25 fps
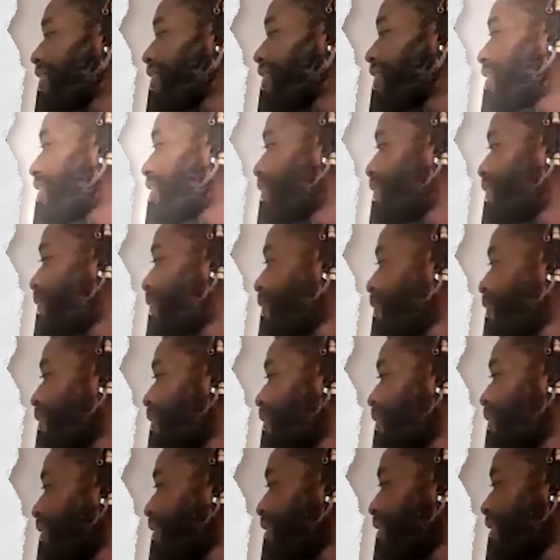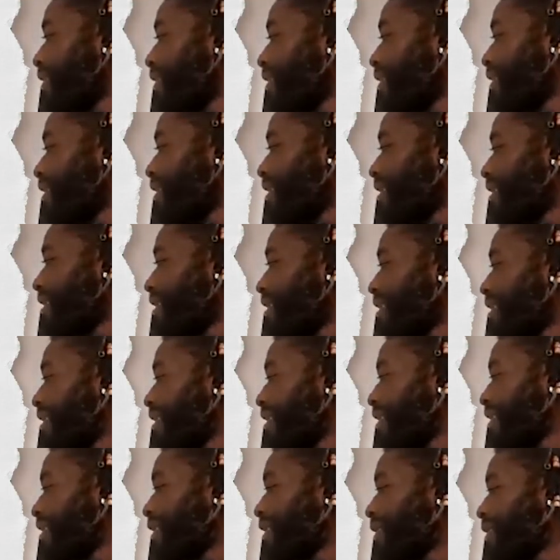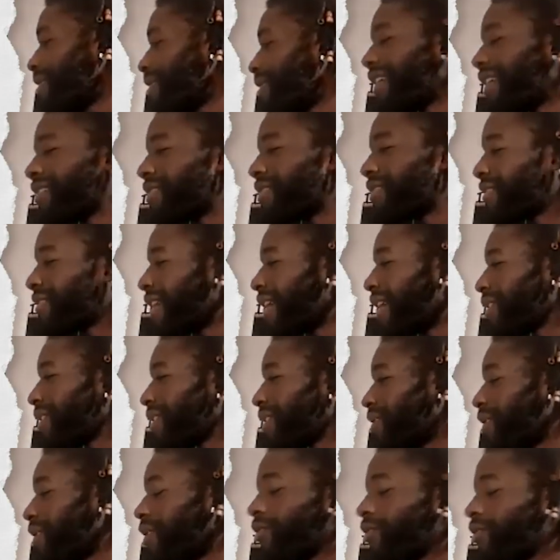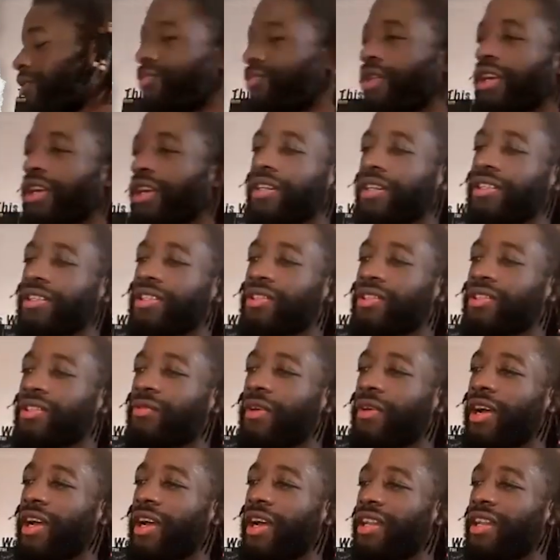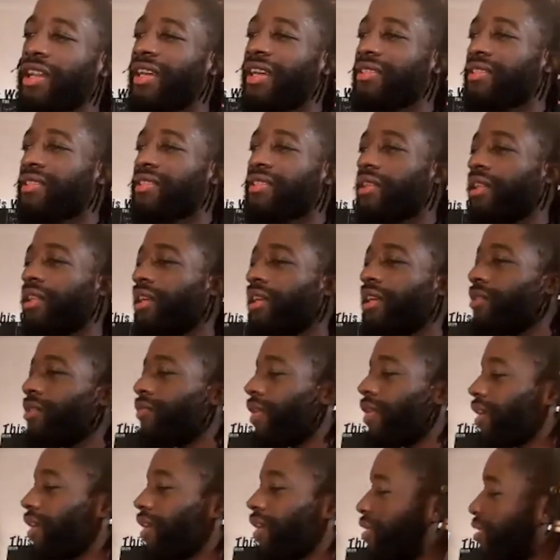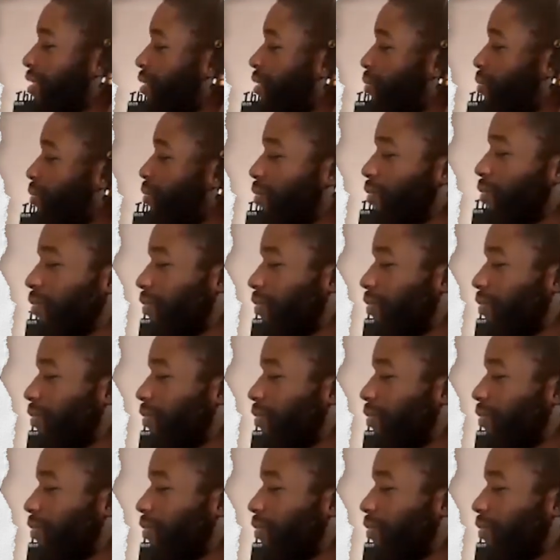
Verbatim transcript: fully dead for. You know that Sad Girls record is fire. That Celine record,